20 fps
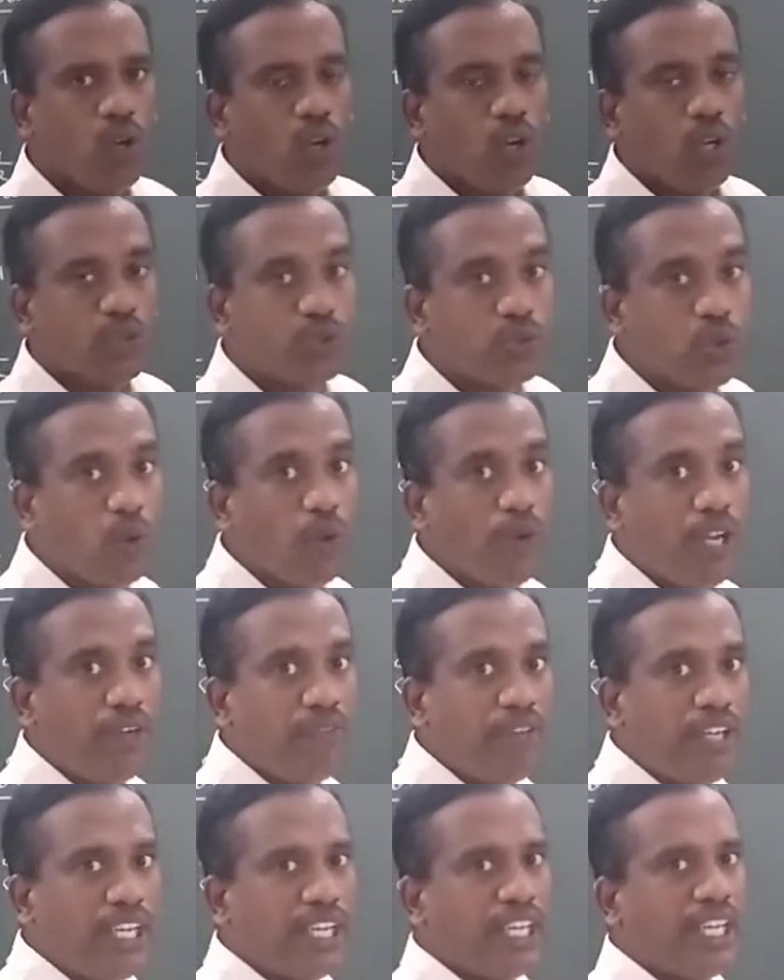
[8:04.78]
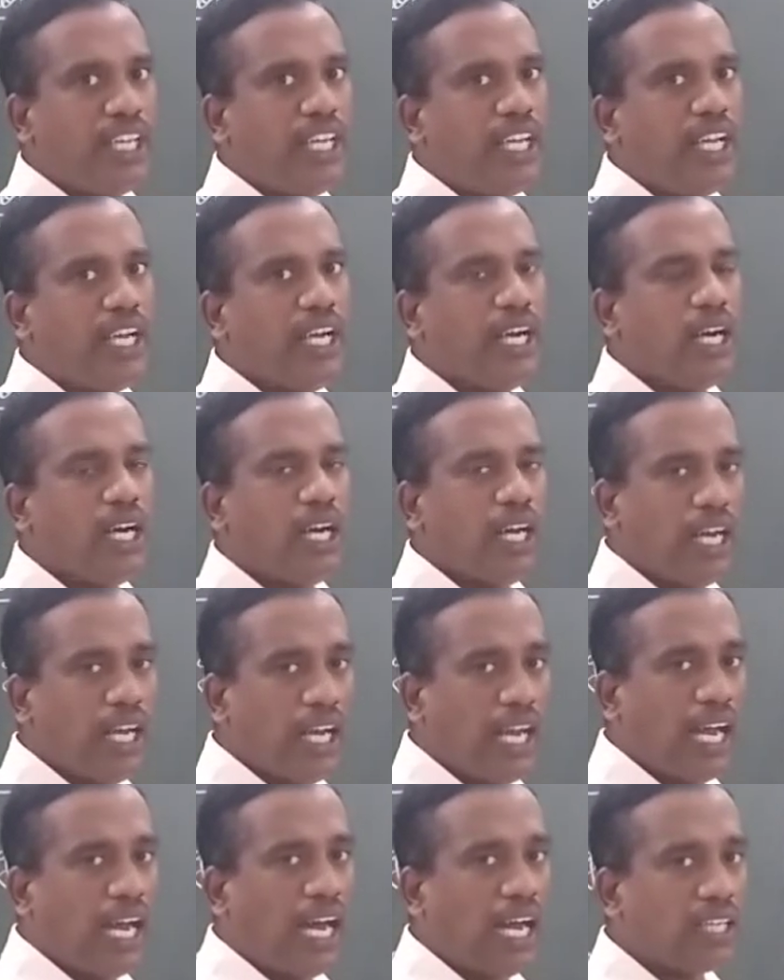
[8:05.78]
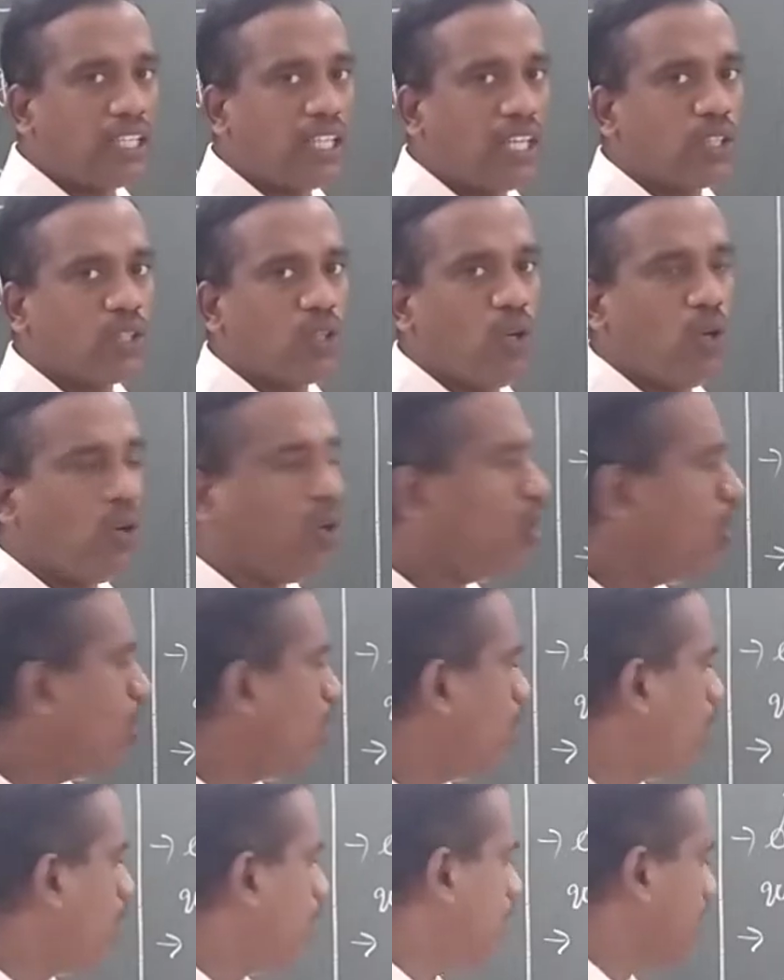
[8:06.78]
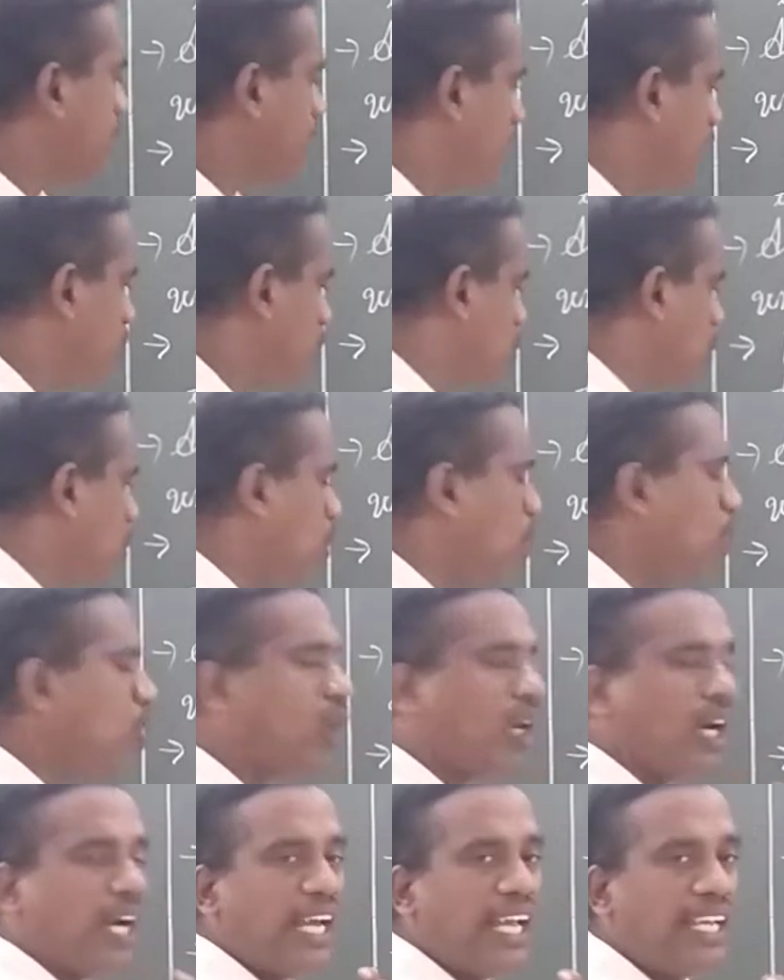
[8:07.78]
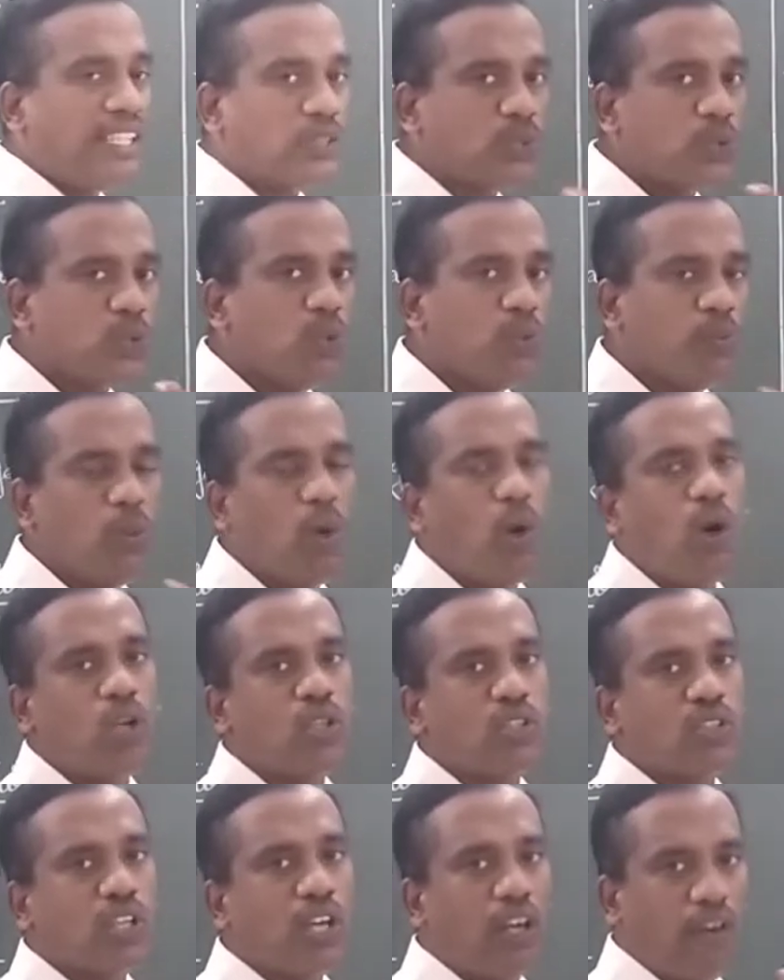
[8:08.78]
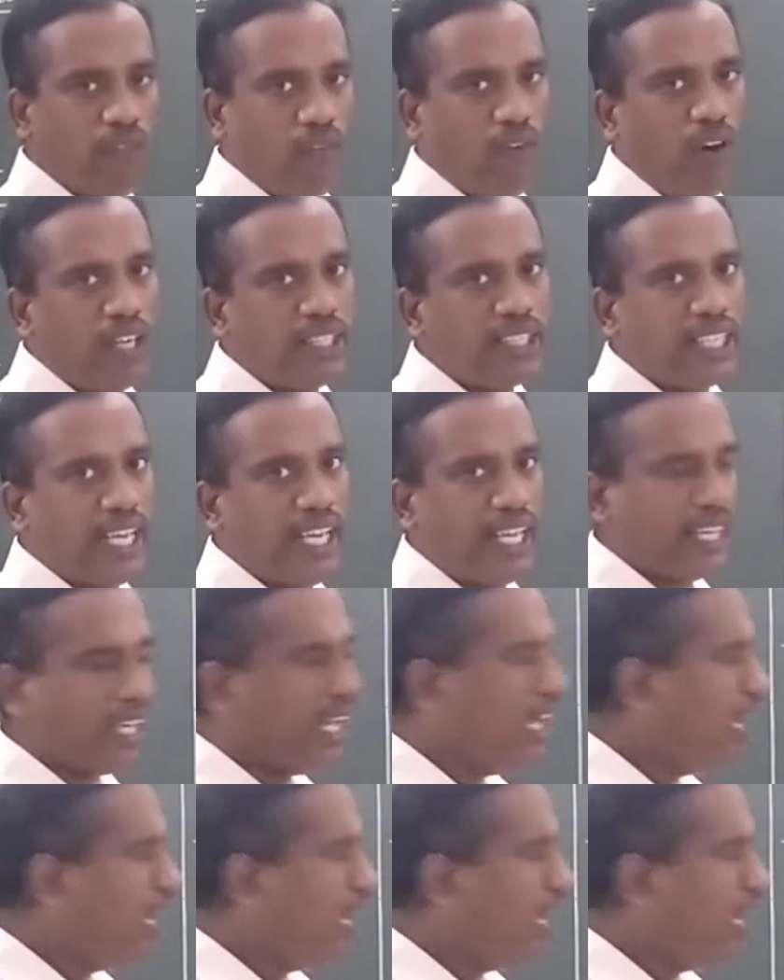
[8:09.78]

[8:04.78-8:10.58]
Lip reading: So when we undergo or do 2 moles of water,